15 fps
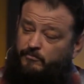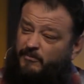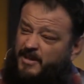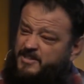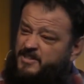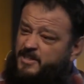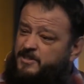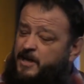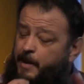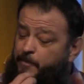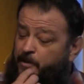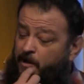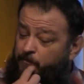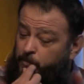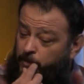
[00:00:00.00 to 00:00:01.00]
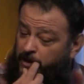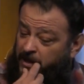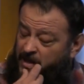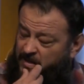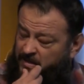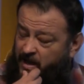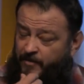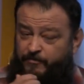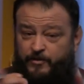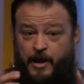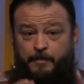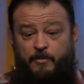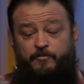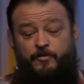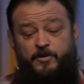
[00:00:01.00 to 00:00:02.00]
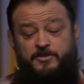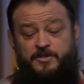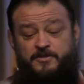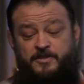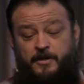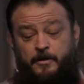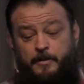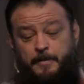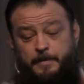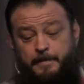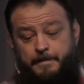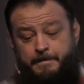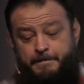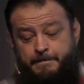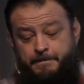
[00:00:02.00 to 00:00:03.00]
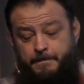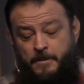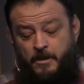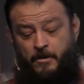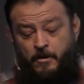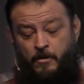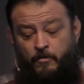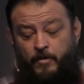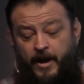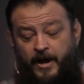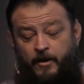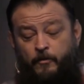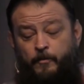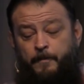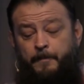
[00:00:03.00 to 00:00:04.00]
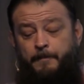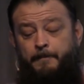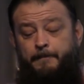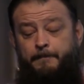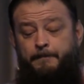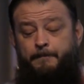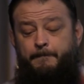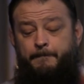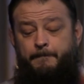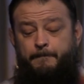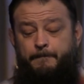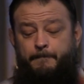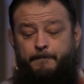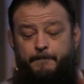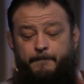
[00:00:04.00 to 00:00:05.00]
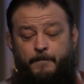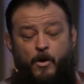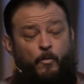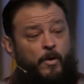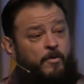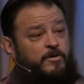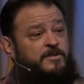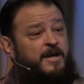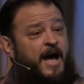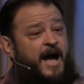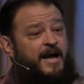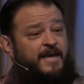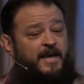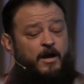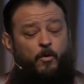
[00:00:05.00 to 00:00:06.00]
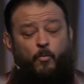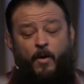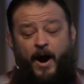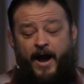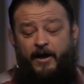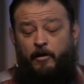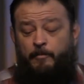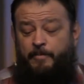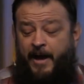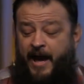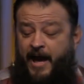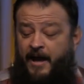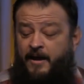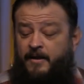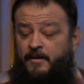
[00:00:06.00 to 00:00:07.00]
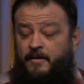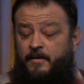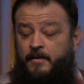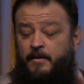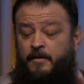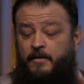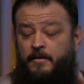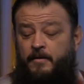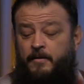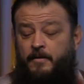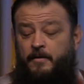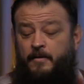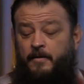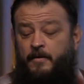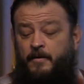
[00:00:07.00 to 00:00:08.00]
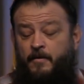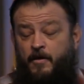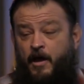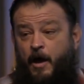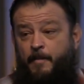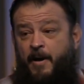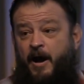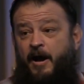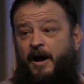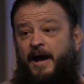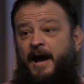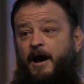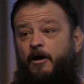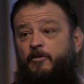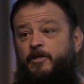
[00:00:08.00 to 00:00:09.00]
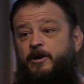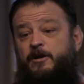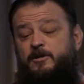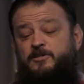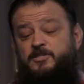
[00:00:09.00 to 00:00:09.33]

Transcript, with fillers: This is a tough couple, tough couple verses here, right? We were talking a while back about how there are